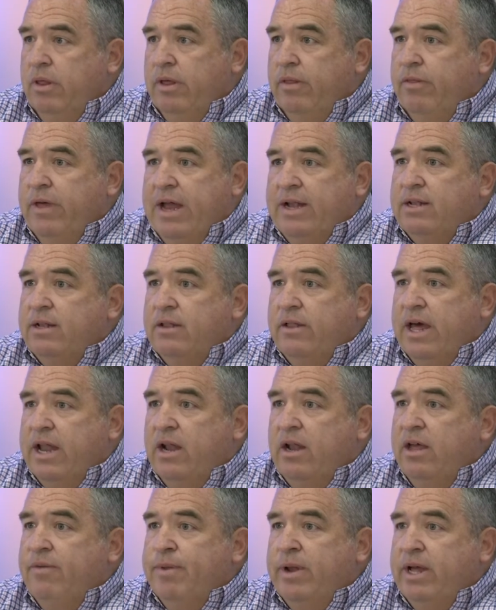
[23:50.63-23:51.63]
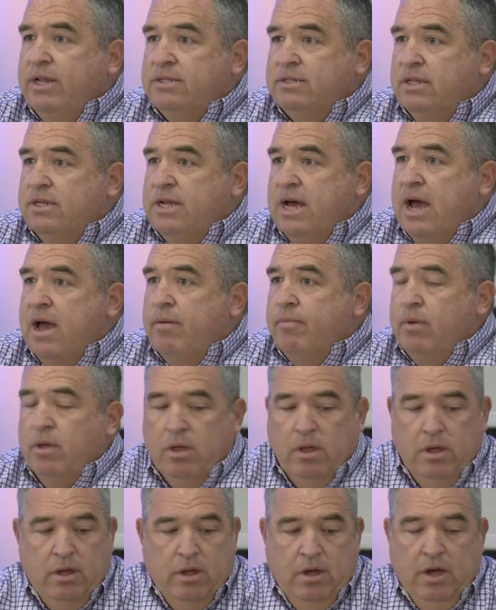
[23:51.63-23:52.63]
That eliminates the time.
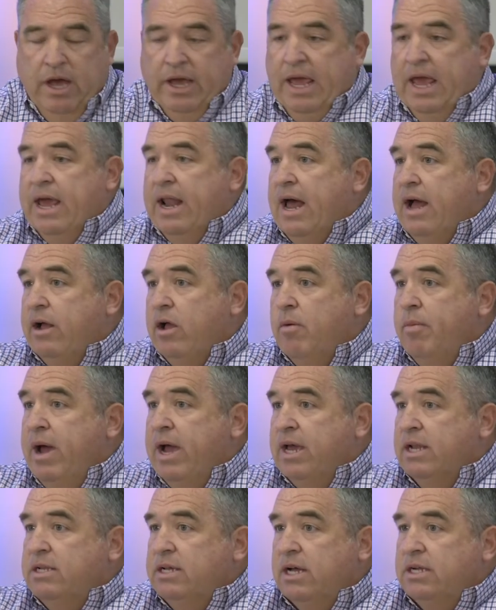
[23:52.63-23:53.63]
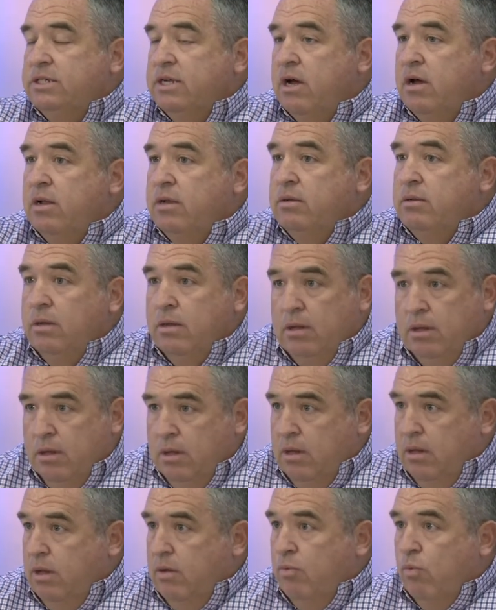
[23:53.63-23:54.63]
Again, I go back and touch on
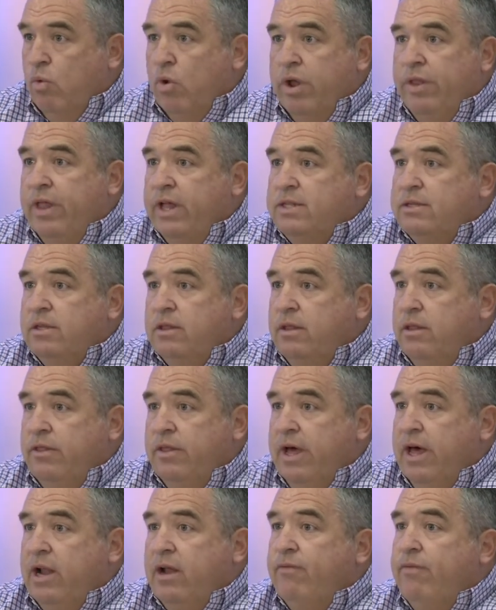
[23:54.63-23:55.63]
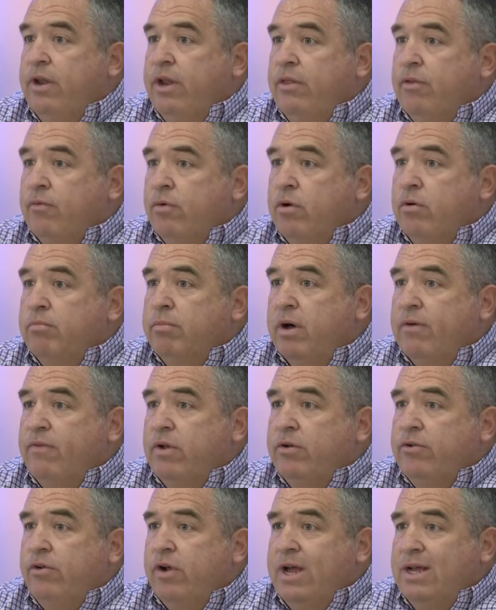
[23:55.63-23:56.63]
one that the elephant in the room,
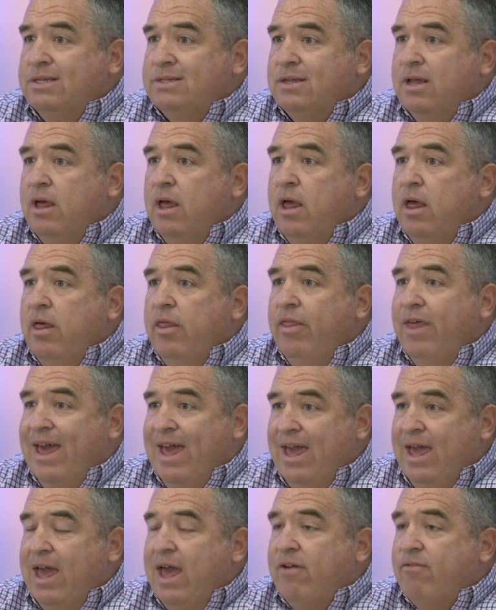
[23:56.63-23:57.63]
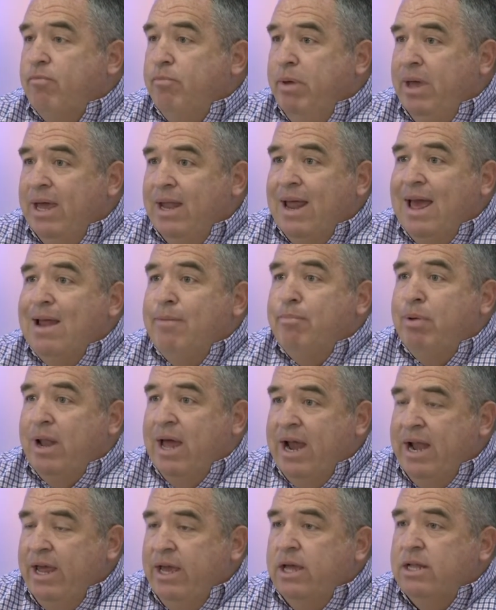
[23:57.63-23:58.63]
Buffalo Trace. They have been at
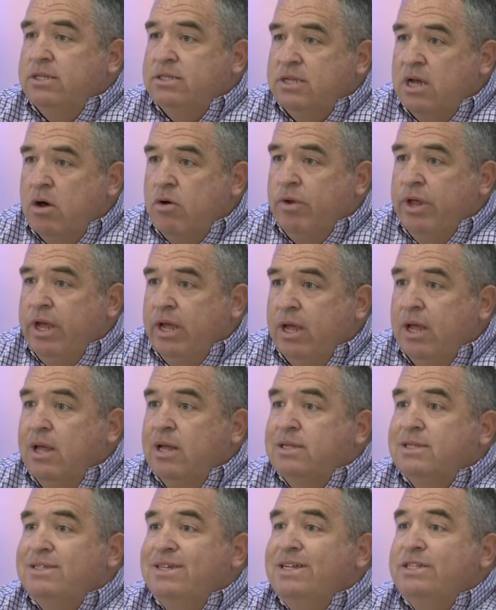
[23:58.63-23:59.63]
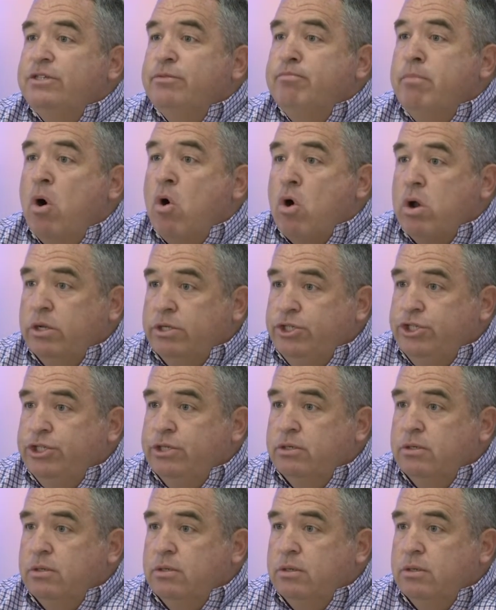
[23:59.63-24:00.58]
planning and zoning since March.